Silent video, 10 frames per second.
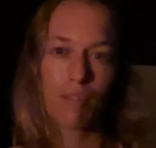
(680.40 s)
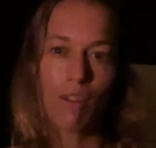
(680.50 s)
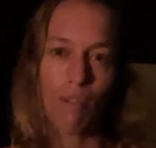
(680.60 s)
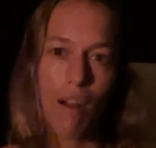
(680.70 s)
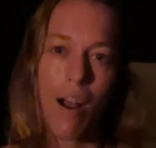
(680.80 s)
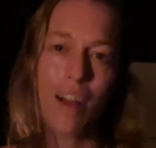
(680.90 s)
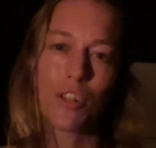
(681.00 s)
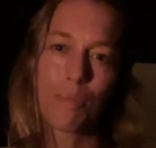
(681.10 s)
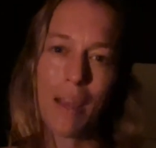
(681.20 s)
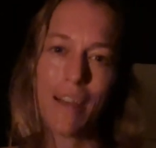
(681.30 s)
garage
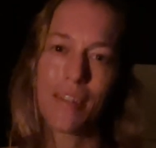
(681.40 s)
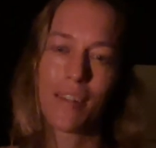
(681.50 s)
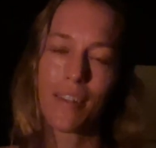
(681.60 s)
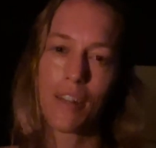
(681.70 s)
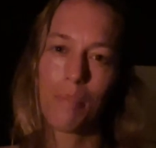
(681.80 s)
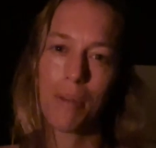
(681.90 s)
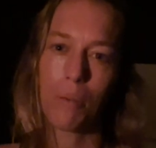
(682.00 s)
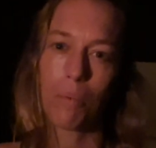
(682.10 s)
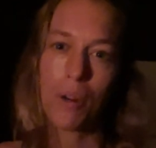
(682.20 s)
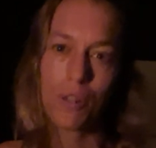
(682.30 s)
space is going to be a
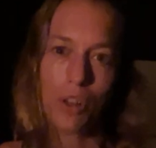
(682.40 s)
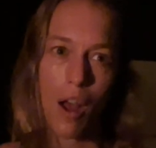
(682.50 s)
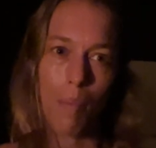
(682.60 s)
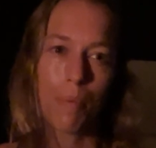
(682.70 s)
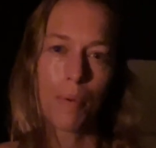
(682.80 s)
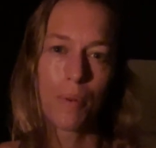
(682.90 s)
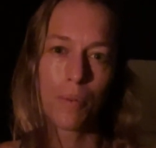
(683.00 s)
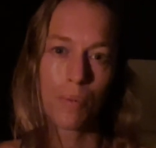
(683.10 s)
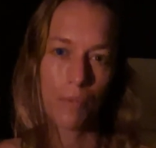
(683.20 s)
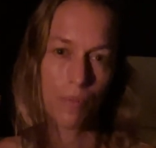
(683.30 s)
workshop
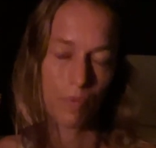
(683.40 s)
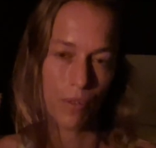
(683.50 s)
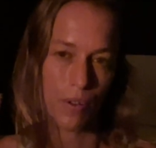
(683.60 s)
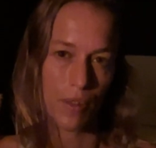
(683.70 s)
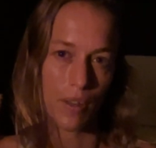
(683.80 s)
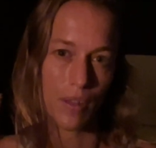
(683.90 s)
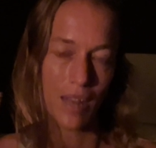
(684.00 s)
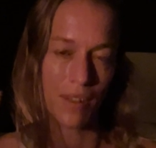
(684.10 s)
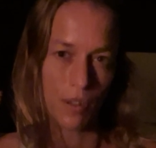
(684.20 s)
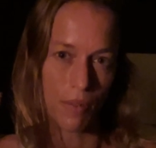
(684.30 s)
for the
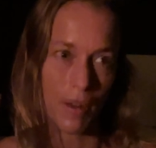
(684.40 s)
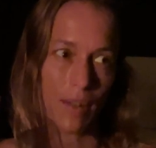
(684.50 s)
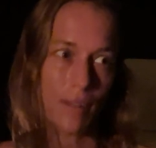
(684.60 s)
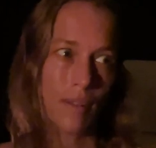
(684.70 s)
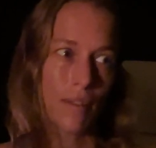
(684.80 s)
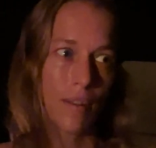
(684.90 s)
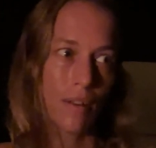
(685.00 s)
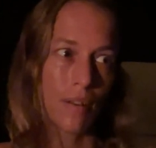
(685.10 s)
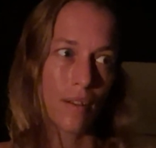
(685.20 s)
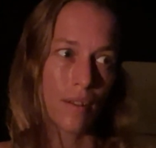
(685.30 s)
tensor rings
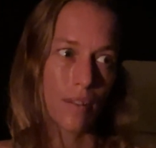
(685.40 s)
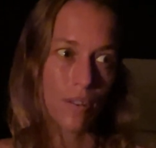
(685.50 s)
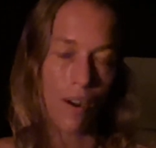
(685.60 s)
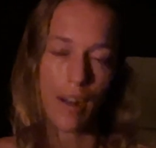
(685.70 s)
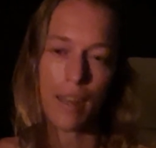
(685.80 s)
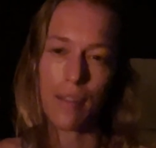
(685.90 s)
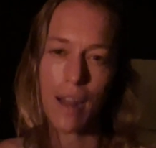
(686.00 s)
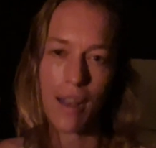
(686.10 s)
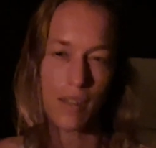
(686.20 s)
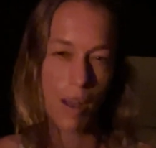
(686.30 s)
starting in the
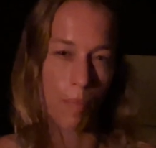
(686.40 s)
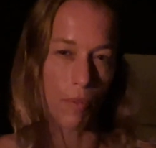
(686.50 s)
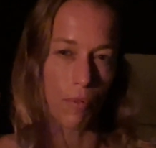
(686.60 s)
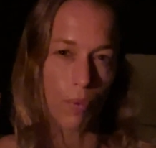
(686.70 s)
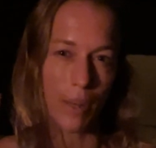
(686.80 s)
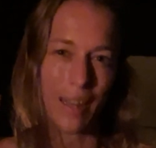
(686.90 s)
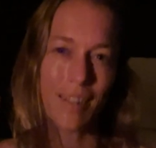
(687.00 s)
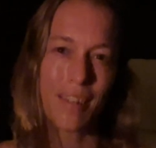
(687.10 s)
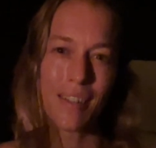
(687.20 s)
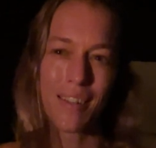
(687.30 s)
next couple of
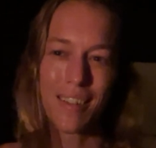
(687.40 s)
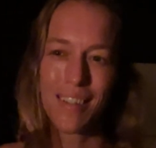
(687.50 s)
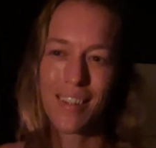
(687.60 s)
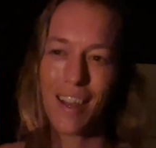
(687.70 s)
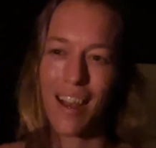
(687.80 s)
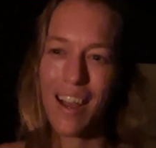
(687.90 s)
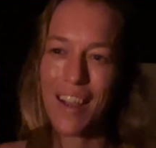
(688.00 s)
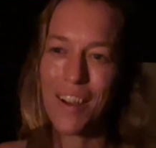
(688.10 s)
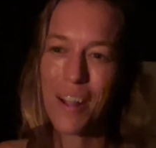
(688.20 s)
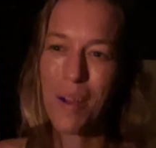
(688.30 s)
weeks, I
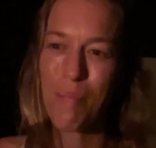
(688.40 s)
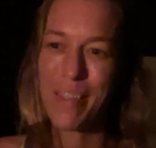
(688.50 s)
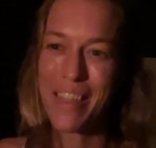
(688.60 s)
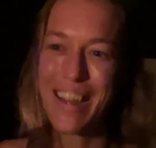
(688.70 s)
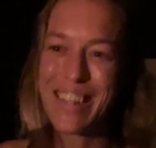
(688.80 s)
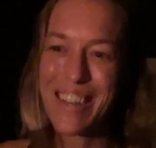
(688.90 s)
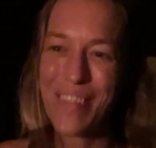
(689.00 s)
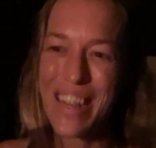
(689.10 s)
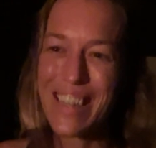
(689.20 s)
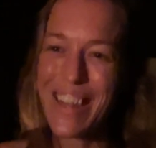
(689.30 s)
couldn't help but think to
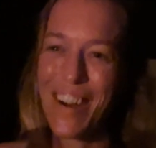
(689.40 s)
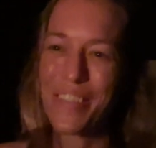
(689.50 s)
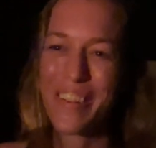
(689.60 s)
myself,